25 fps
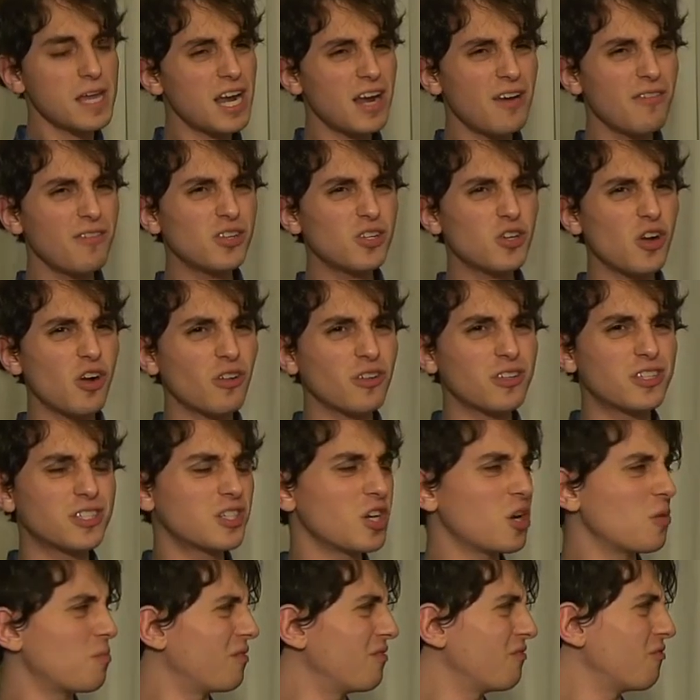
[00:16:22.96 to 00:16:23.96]
Maybe chocolate
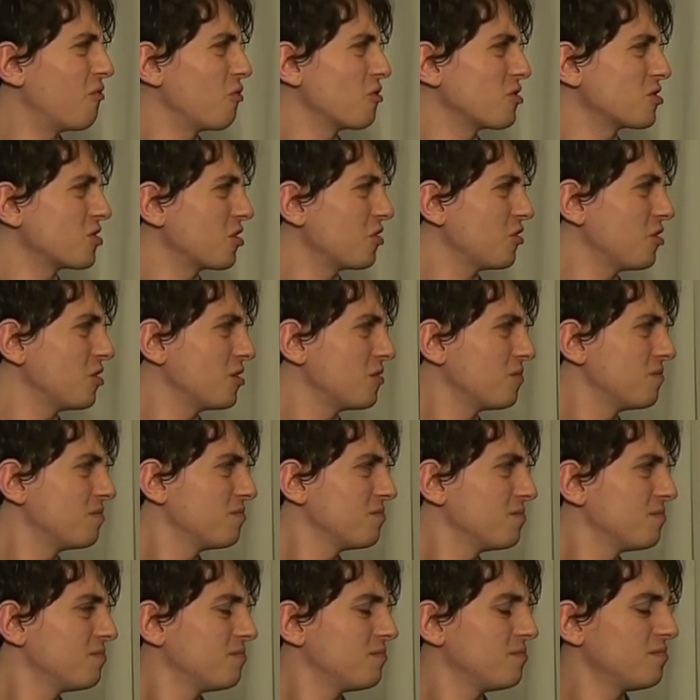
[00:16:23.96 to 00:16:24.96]
syrup, unfortunately.
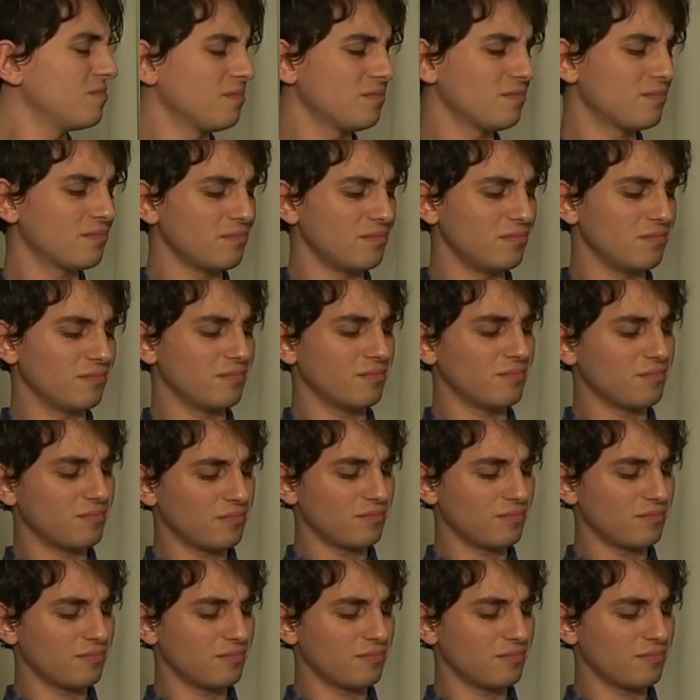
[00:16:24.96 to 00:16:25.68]
Hmm.